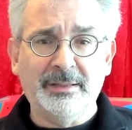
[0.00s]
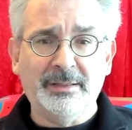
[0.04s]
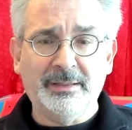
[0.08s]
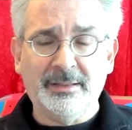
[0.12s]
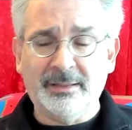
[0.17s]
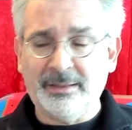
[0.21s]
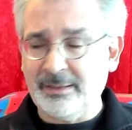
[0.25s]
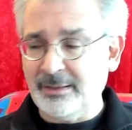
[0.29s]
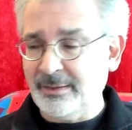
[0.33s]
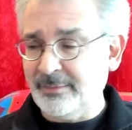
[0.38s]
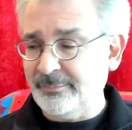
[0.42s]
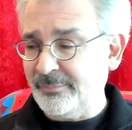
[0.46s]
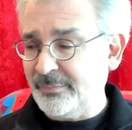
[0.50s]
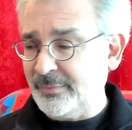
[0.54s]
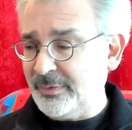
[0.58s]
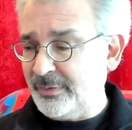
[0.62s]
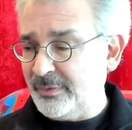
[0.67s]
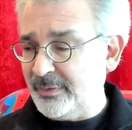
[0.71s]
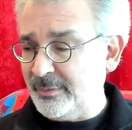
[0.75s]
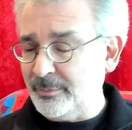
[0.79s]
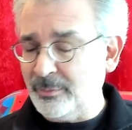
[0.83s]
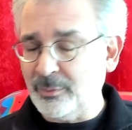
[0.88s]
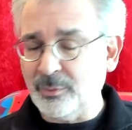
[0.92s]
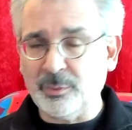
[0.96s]

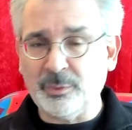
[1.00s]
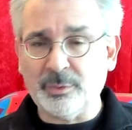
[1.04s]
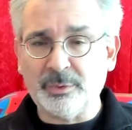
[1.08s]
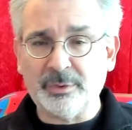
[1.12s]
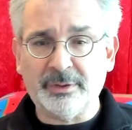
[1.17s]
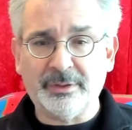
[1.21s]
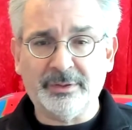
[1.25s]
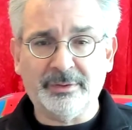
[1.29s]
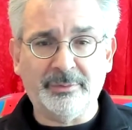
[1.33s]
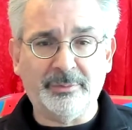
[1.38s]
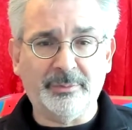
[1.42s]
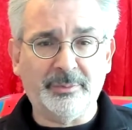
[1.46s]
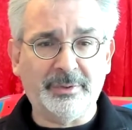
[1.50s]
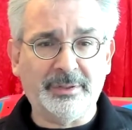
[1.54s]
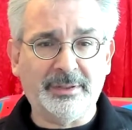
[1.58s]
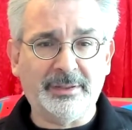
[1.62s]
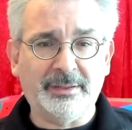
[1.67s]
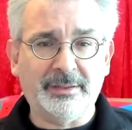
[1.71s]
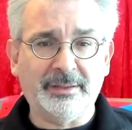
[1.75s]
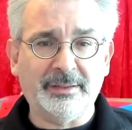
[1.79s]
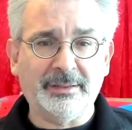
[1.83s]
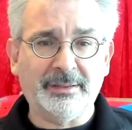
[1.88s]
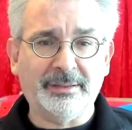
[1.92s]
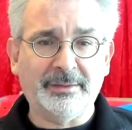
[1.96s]
The more
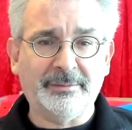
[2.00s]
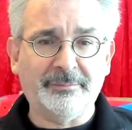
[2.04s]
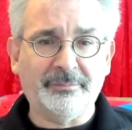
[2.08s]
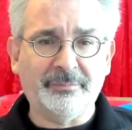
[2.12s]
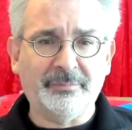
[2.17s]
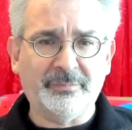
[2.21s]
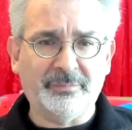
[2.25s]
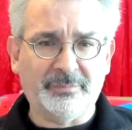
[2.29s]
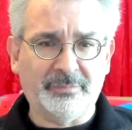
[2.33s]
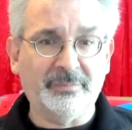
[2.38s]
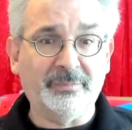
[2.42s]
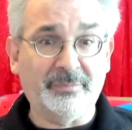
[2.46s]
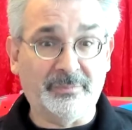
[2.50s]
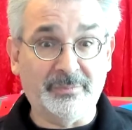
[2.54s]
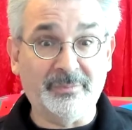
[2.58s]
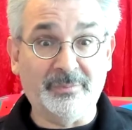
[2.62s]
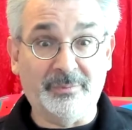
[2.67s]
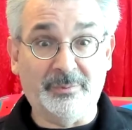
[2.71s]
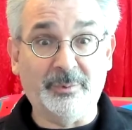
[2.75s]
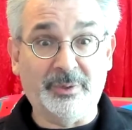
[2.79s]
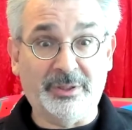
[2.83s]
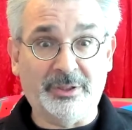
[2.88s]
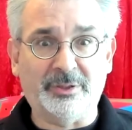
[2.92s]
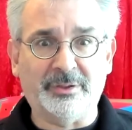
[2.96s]
we
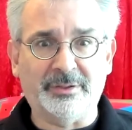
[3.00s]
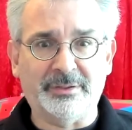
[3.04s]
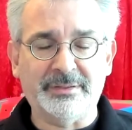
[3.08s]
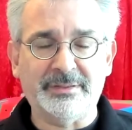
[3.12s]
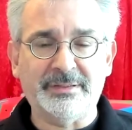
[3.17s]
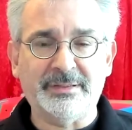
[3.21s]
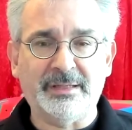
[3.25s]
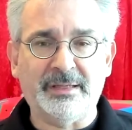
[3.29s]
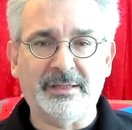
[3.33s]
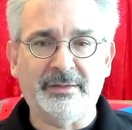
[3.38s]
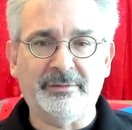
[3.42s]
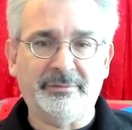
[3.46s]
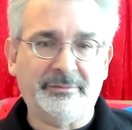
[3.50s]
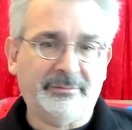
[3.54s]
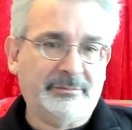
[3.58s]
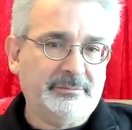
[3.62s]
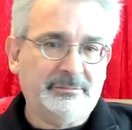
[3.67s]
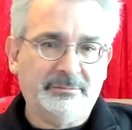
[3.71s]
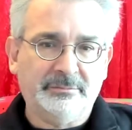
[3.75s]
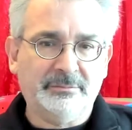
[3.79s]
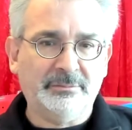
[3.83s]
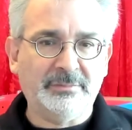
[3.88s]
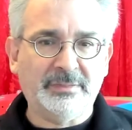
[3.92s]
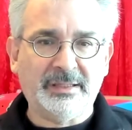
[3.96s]
are unsafe,
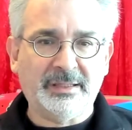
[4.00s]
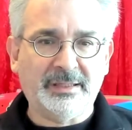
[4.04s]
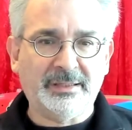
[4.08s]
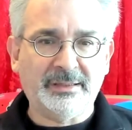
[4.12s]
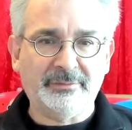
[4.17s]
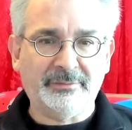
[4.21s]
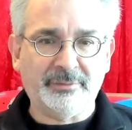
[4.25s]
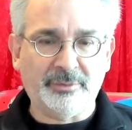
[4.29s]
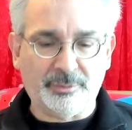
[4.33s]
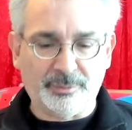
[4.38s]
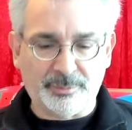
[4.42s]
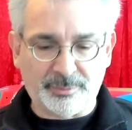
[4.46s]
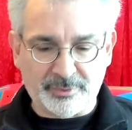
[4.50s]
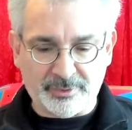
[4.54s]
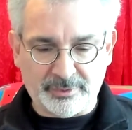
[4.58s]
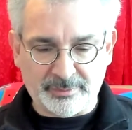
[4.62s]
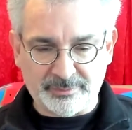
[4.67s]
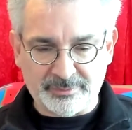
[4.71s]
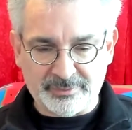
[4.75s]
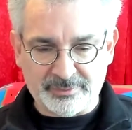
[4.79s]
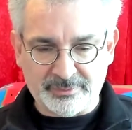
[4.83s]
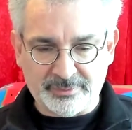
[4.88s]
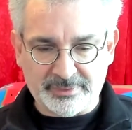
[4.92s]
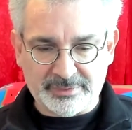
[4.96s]
and I have no
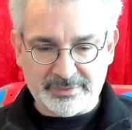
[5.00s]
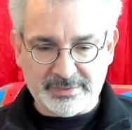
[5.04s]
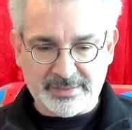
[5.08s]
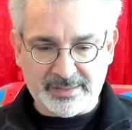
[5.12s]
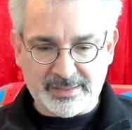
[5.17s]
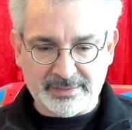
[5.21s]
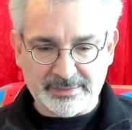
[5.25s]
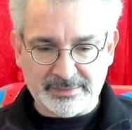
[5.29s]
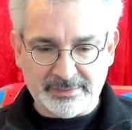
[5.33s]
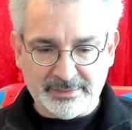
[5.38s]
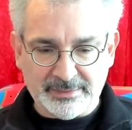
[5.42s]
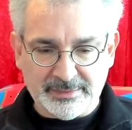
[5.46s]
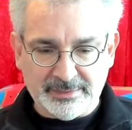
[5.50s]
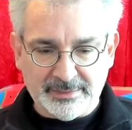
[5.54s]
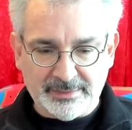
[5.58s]
problems with that.